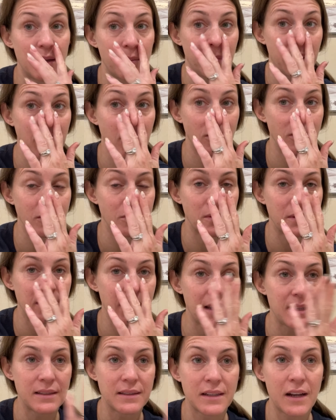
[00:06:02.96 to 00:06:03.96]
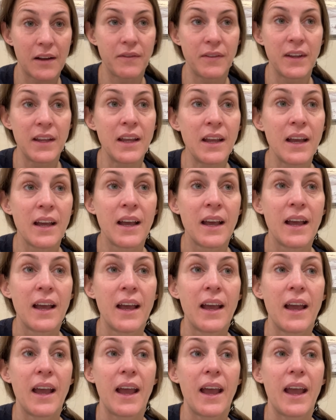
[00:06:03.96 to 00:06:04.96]
and my nose was like stuffy,
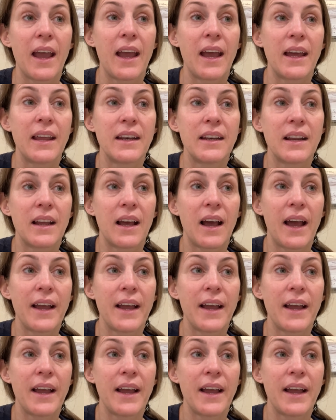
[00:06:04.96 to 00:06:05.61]
and